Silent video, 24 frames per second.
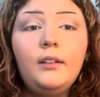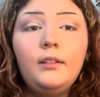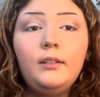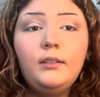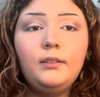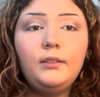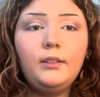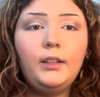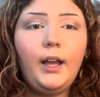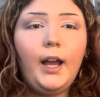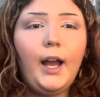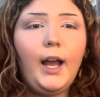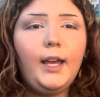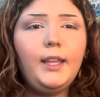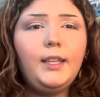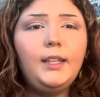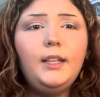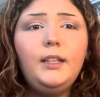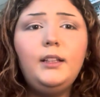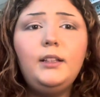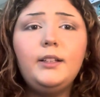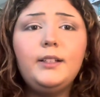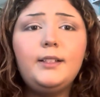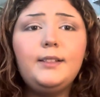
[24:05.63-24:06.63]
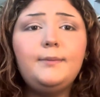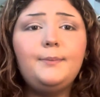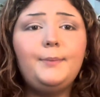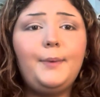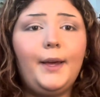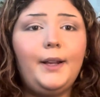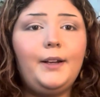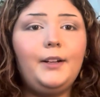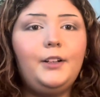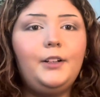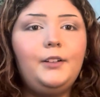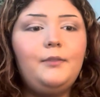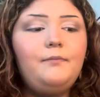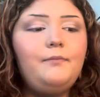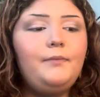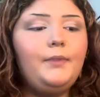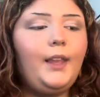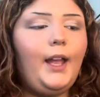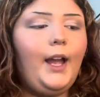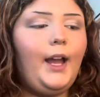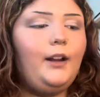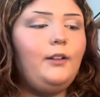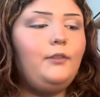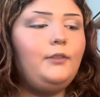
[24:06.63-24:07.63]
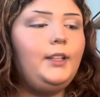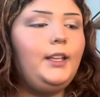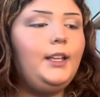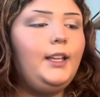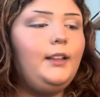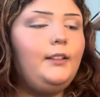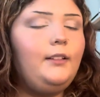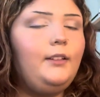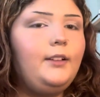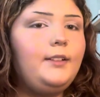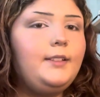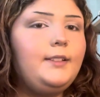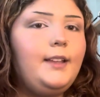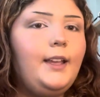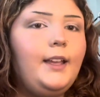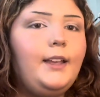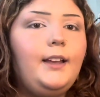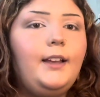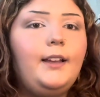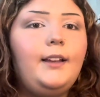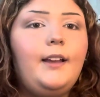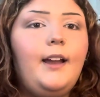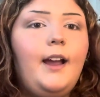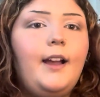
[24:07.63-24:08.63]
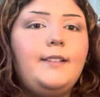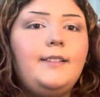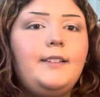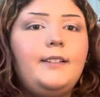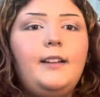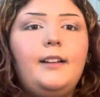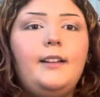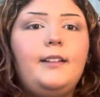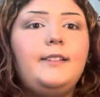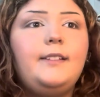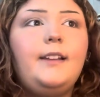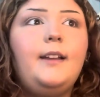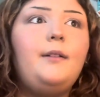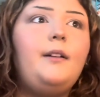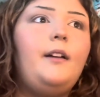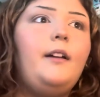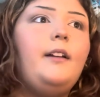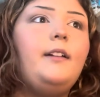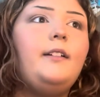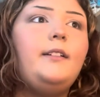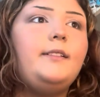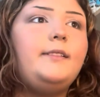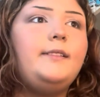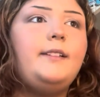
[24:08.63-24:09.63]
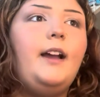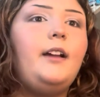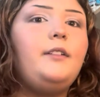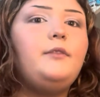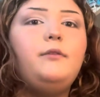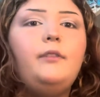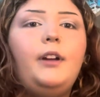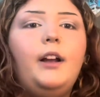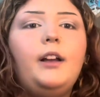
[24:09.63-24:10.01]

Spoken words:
Yeah, I think it looks better. I don't think it looks like as an exact